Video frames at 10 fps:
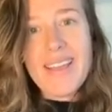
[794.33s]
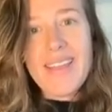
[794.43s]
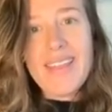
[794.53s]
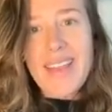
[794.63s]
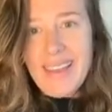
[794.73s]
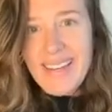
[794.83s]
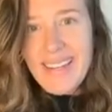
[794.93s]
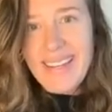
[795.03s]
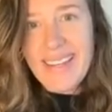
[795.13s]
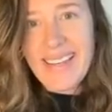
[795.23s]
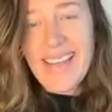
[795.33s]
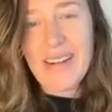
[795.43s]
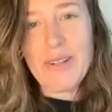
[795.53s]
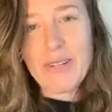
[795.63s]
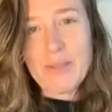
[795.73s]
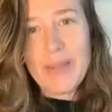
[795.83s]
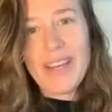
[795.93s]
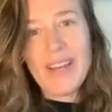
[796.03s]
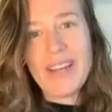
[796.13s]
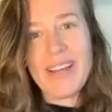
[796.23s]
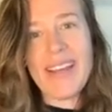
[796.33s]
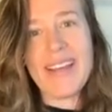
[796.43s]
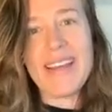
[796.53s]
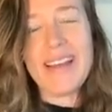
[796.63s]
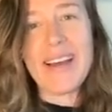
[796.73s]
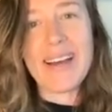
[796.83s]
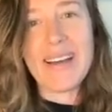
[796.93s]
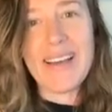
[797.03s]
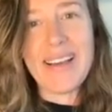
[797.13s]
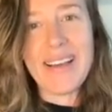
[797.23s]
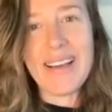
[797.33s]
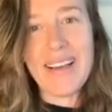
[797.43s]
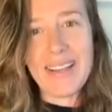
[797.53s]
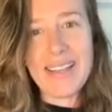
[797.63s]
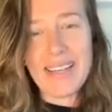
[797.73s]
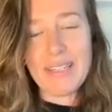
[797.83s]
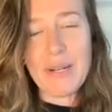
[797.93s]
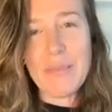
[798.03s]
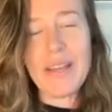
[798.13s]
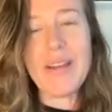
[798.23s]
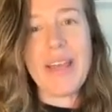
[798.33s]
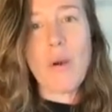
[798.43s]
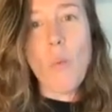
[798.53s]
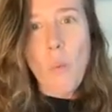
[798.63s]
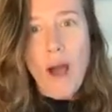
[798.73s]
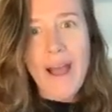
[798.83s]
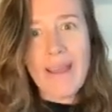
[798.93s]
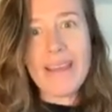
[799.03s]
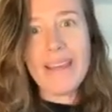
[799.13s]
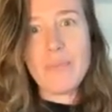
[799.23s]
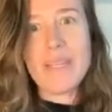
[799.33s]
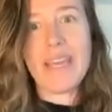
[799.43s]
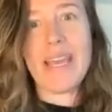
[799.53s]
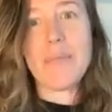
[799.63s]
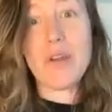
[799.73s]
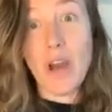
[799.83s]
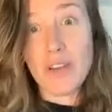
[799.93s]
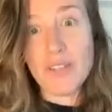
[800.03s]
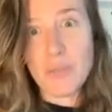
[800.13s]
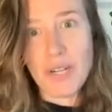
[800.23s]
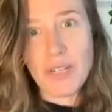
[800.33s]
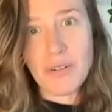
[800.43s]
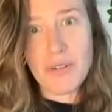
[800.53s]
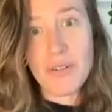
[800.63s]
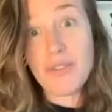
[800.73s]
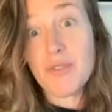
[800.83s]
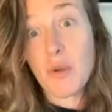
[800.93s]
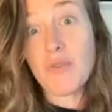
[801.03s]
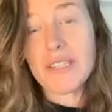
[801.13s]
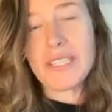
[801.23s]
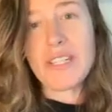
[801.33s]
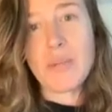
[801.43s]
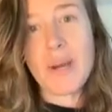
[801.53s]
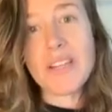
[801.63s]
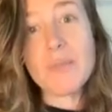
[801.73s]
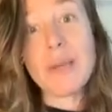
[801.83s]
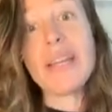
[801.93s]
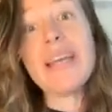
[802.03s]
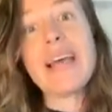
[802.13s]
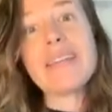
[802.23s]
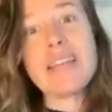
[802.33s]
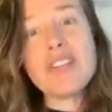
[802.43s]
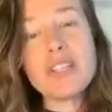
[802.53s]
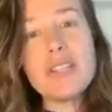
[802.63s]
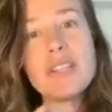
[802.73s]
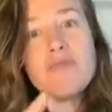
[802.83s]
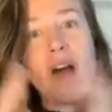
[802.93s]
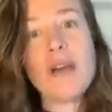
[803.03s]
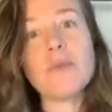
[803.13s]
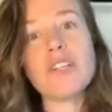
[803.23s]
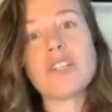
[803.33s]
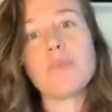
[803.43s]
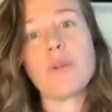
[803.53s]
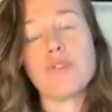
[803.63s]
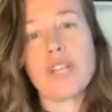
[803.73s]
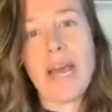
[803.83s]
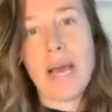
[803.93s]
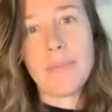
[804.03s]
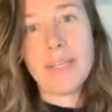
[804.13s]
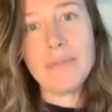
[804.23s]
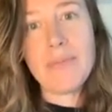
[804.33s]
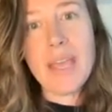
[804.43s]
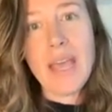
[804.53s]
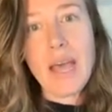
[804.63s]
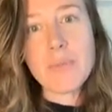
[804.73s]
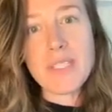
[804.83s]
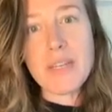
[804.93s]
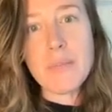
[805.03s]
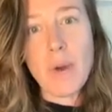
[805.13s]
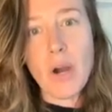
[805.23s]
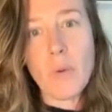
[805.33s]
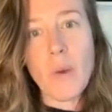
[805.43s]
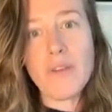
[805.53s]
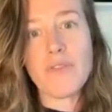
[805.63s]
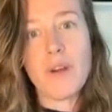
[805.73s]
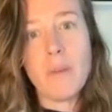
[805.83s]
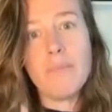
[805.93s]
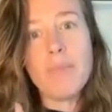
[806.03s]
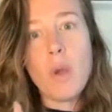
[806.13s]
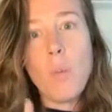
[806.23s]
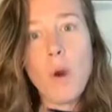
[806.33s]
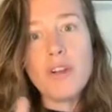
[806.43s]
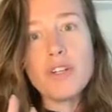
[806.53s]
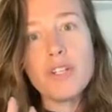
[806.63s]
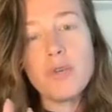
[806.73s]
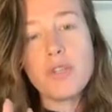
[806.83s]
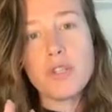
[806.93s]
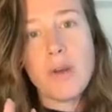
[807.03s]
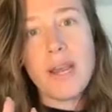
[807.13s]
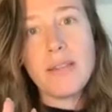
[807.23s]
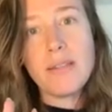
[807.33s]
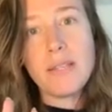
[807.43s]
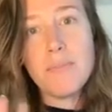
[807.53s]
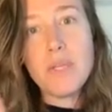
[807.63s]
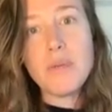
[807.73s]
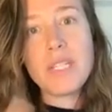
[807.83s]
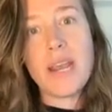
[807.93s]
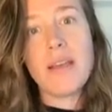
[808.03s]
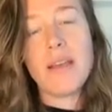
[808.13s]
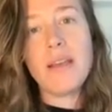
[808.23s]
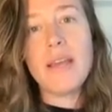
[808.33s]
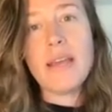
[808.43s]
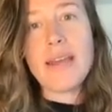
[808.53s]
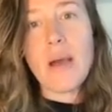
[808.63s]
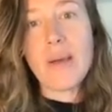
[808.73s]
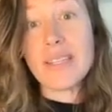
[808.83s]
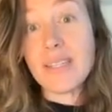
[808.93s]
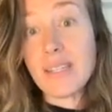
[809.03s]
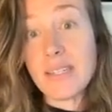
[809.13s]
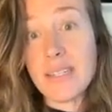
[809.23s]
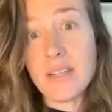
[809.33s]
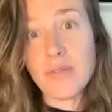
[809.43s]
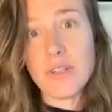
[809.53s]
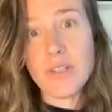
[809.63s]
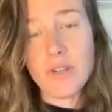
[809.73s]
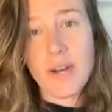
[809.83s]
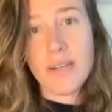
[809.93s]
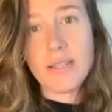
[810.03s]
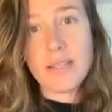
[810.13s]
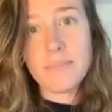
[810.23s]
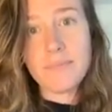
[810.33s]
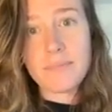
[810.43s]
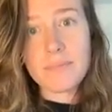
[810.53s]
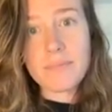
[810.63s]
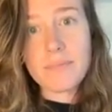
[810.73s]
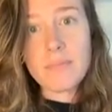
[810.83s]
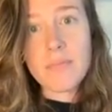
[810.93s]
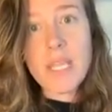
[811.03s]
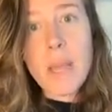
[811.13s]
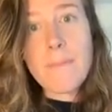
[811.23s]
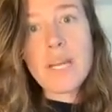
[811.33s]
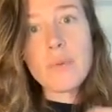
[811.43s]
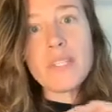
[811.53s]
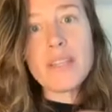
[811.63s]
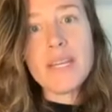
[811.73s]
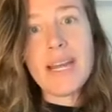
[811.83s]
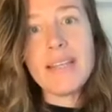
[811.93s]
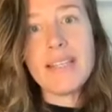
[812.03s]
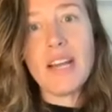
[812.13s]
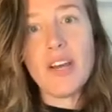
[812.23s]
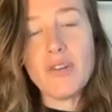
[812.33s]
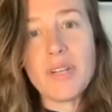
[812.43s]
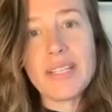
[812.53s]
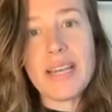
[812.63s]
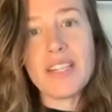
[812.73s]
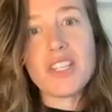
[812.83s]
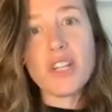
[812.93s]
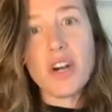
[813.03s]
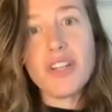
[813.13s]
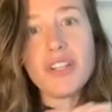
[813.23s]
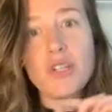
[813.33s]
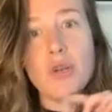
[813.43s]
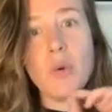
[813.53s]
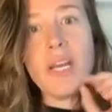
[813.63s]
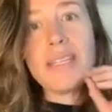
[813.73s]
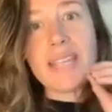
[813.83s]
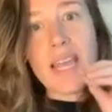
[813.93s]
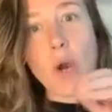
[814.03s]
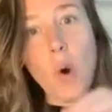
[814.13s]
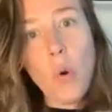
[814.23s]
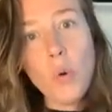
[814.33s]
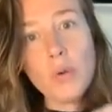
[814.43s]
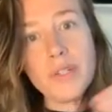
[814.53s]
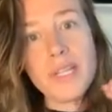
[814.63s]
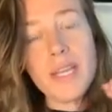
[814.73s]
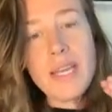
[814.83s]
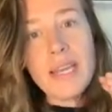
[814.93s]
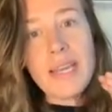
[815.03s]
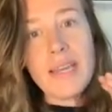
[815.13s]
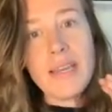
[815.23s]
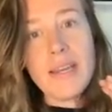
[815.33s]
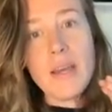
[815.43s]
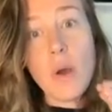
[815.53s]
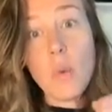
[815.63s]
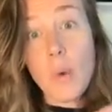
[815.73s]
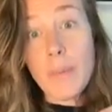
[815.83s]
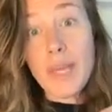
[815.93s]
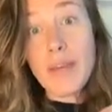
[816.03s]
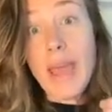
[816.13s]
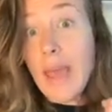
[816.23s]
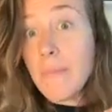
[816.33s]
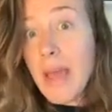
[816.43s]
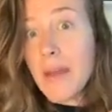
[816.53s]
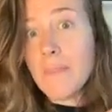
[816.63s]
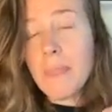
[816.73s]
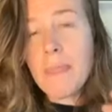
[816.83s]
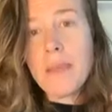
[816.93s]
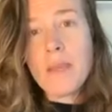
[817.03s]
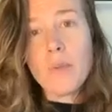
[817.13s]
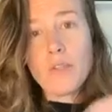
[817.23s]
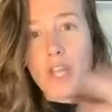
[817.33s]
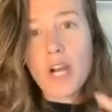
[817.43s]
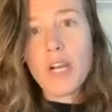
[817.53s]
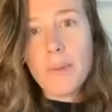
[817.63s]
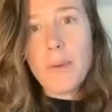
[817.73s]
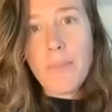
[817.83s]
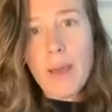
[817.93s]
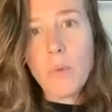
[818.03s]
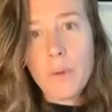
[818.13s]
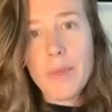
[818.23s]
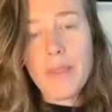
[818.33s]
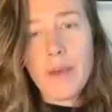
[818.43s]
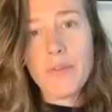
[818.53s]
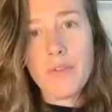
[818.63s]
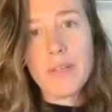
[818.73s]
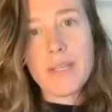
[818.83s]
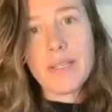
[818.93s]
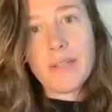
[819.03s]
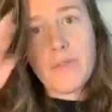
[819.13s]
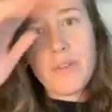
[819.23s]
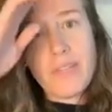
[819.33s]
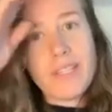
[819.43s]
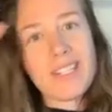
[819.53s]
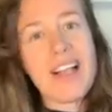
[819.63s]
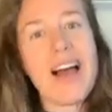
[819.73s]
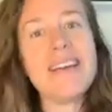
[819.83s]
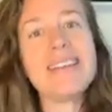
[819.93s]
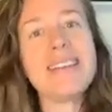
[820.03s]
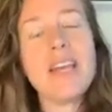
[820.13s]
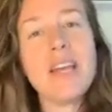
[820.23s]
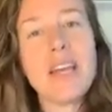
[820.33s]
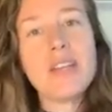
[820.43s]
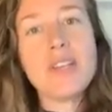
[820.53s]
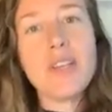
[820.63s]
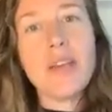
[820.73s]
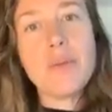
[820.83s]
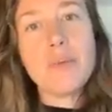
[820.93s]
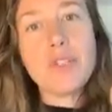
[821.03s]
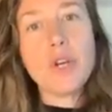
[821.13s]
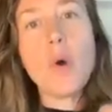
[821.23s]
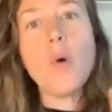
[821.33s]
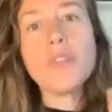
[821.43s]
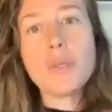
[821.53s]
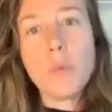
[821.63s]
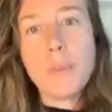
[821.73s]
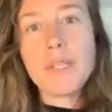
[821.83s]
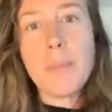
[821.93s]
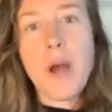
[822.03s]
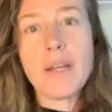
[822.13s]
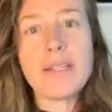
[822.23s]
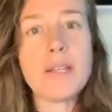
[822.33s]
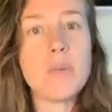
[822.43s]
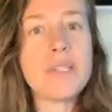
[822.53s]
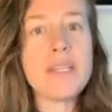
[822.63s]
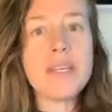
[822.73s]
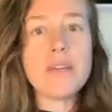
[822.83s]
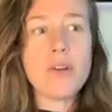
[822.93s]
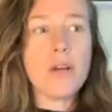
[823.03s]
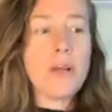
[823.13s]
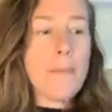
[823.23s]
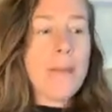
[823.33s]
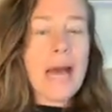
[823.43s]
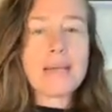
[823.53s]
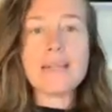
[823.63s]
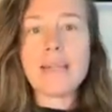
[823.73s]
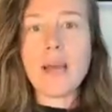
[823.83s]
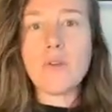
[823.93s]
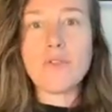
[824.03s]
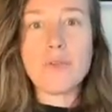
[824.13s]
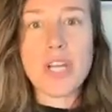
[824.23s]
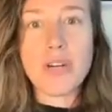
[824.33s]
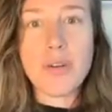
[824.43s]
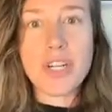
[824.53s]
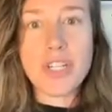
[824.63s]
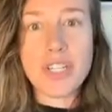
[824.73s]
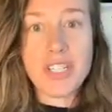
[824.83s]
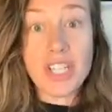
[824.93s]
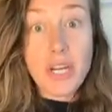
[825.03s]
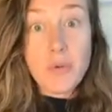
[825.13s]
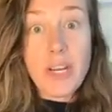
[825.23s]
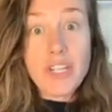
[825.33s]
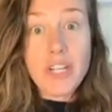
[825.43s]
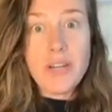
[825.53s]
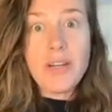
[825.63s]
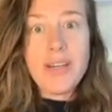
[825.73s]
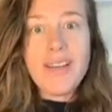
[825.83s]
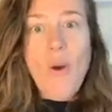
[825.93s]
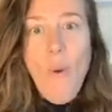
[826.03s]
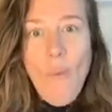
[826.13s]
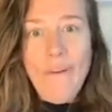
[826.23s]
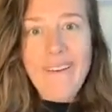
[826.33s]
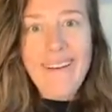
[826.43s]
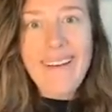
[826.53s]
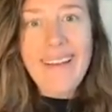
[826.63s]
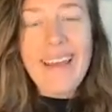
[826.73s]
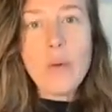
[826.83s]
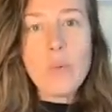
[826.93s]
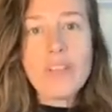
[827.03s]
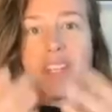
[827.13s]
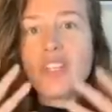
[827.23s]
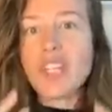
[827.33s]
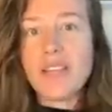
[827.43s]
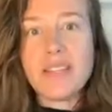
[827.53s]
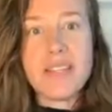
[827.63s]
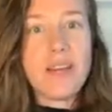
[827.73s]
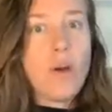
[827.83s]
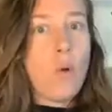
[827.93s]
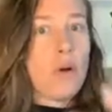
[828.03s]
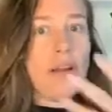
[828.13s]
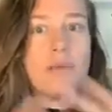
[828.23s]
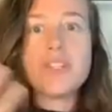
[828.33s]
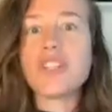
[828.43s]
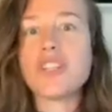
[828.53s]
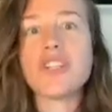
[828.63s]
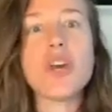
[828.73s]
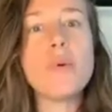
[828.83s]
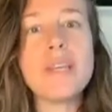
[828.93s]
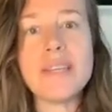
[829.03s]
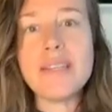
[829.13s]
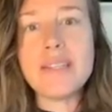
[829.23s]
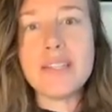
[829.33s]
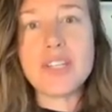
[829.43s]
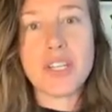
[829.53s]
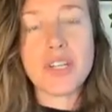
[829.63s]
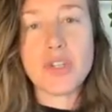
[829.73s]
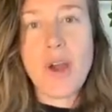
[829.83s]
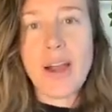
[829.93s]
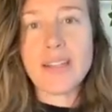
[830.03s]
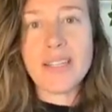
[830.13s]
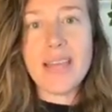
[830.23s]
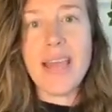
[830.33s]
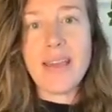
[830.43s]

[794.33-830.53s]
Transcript: Then, and I'll explain in a little bit, like why it became not so friendly to us, but essentially this viral explosion happened. Epstein-Barr went from 1 or 2 strains, mutated, now has 60 different strains. But it was in the 1900s that it started to take hold in women and men. We'll talk about women though for this class. It took hold in women's bodies, and it was either passed down from generation to generation, or it was ingested, or it was just so easy to contract and